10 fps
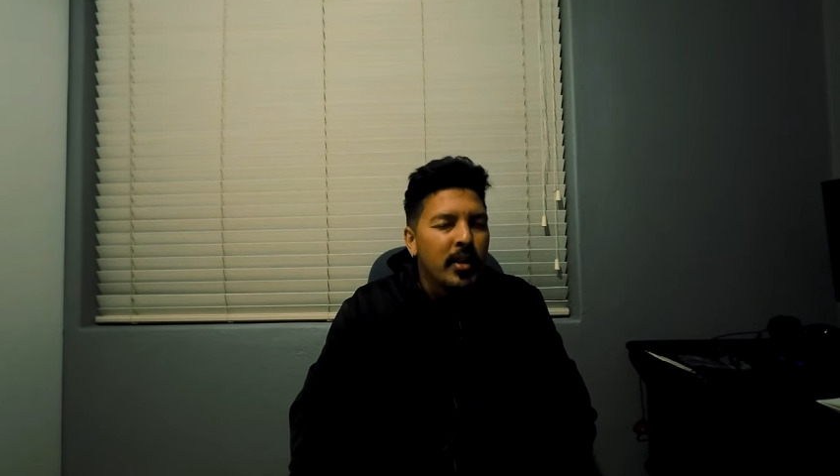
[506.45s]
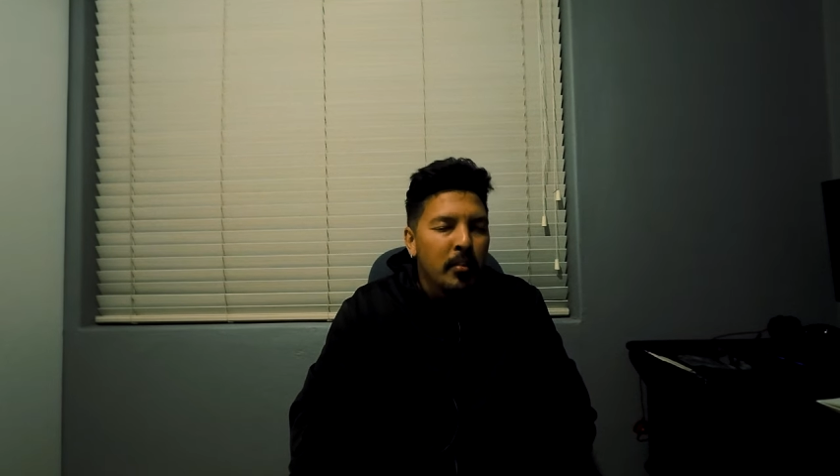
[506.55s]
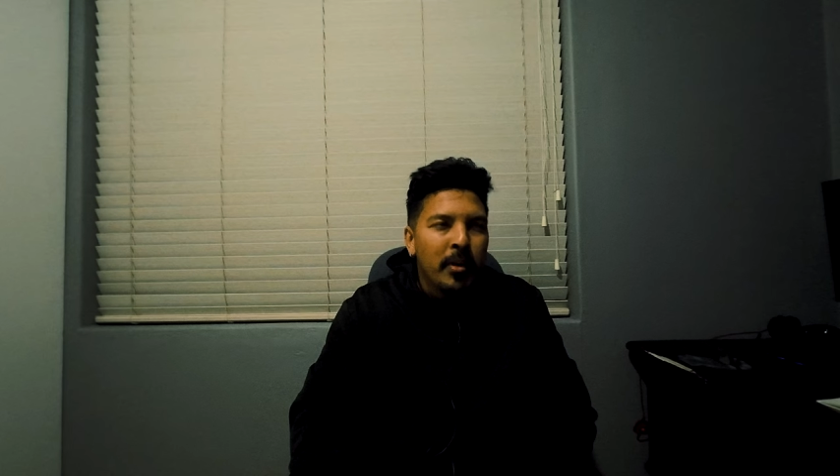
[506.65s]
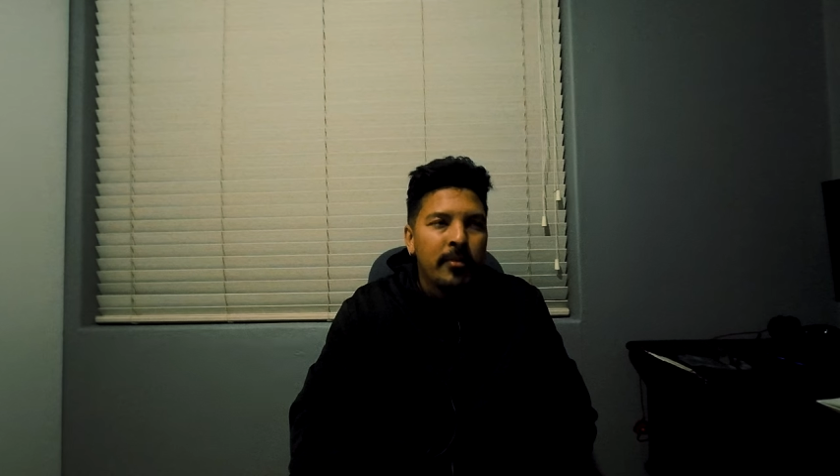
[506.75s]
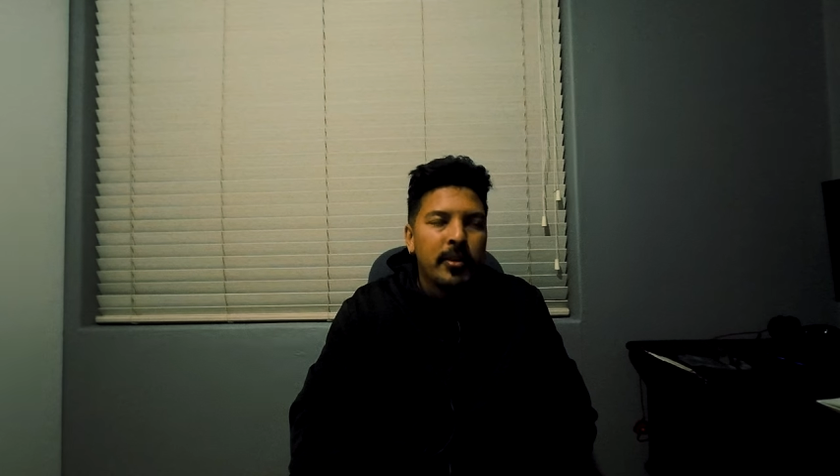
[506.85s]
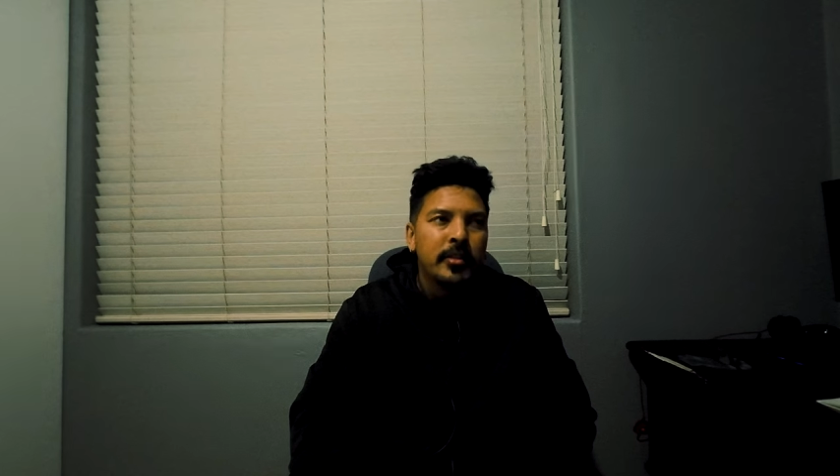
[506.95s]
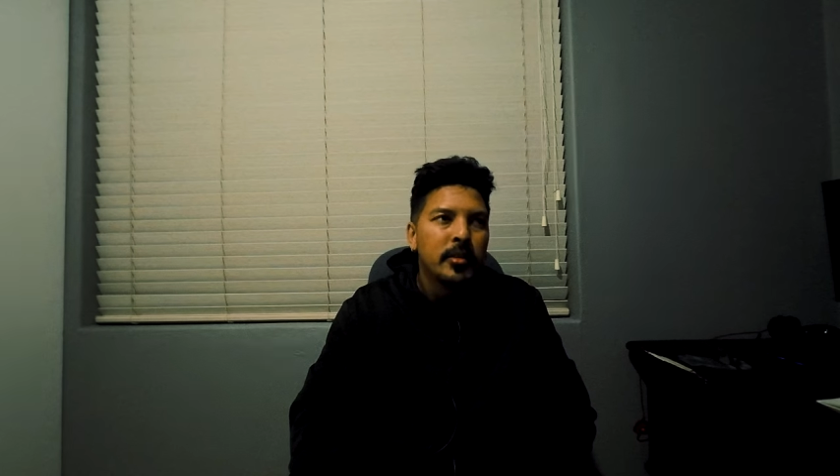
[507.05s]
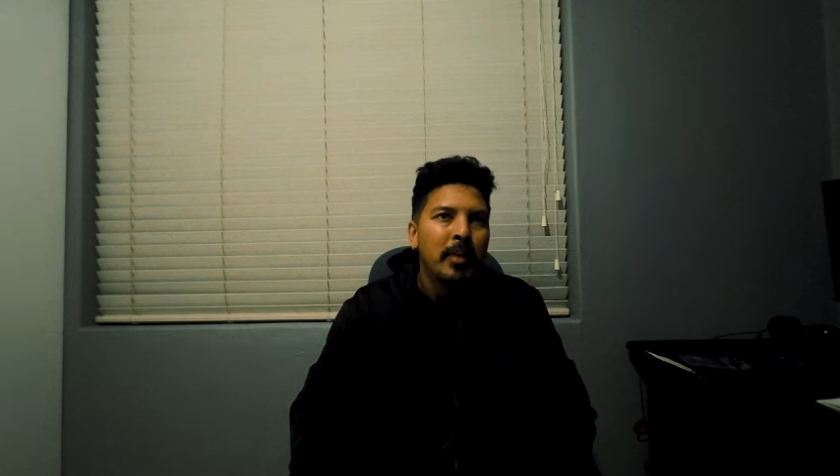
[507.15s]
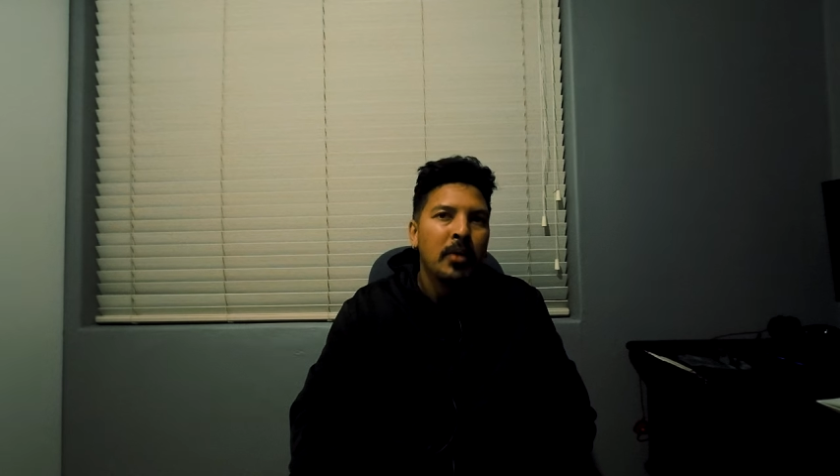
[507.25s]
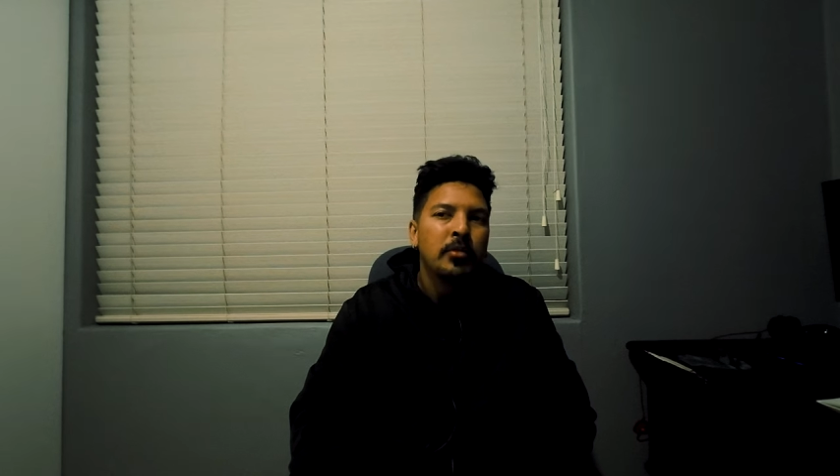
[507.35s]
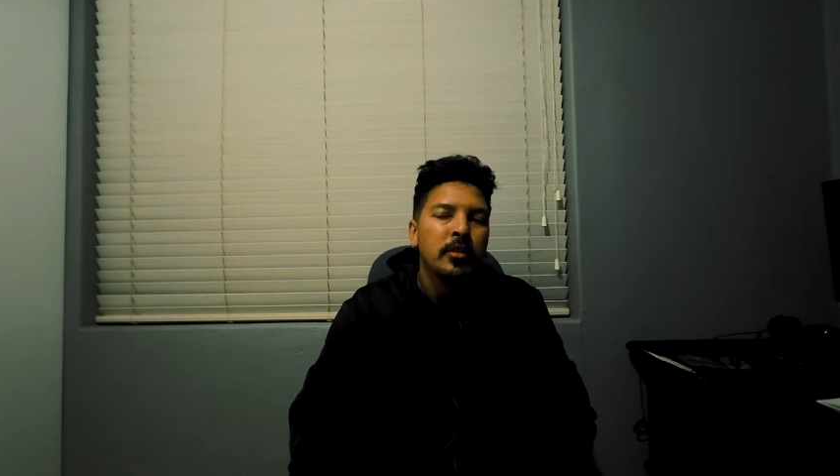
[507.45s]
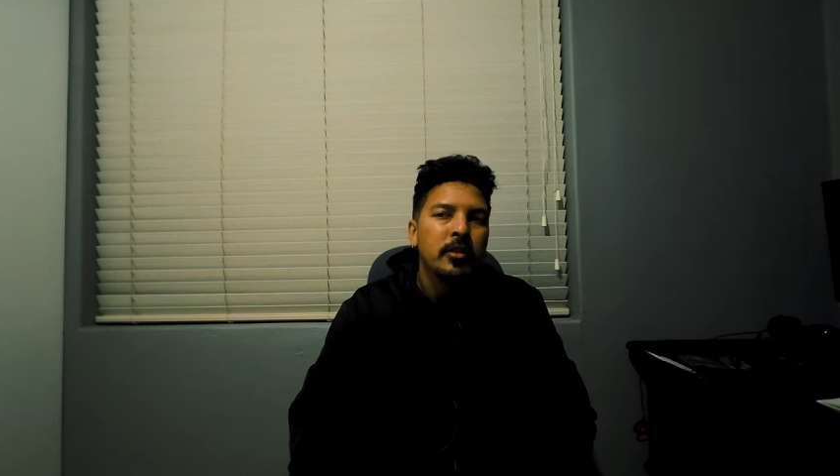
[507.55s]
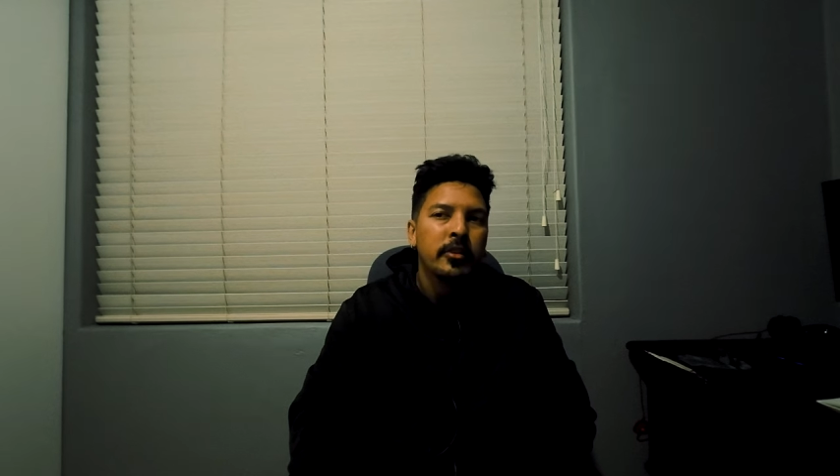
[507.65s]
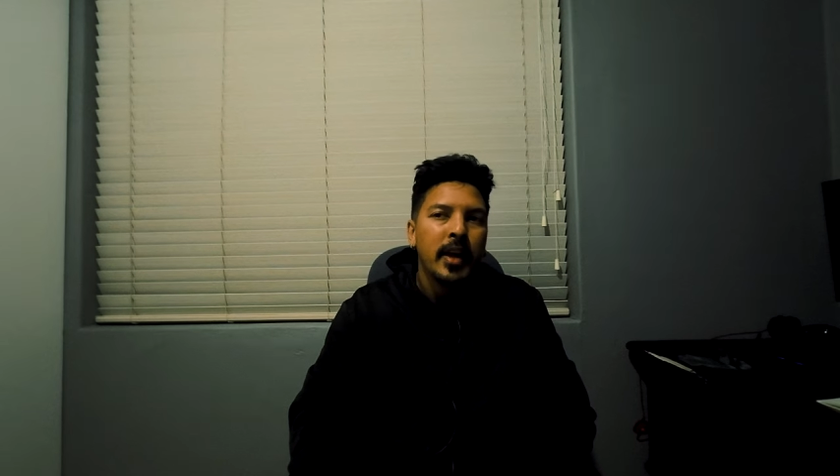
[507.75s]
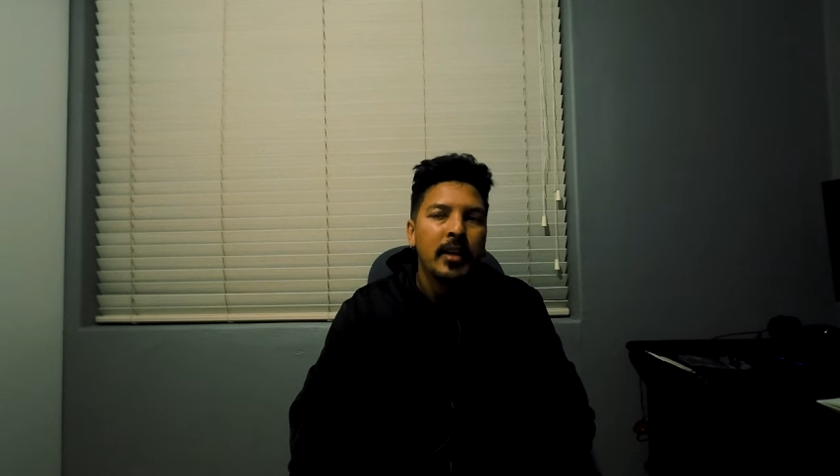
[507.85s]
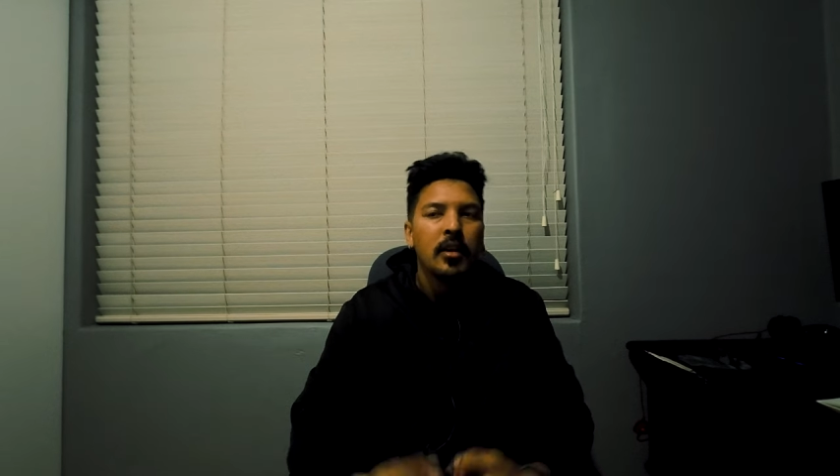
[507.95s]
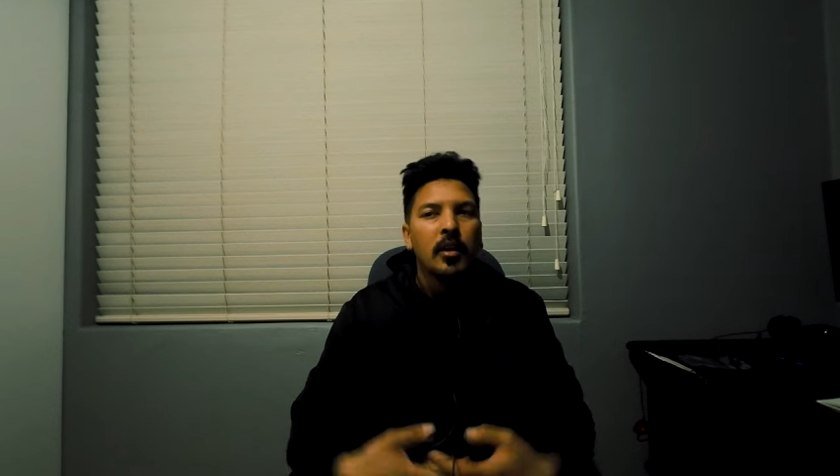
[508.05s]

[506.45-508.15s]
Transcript: ambivalent about it is that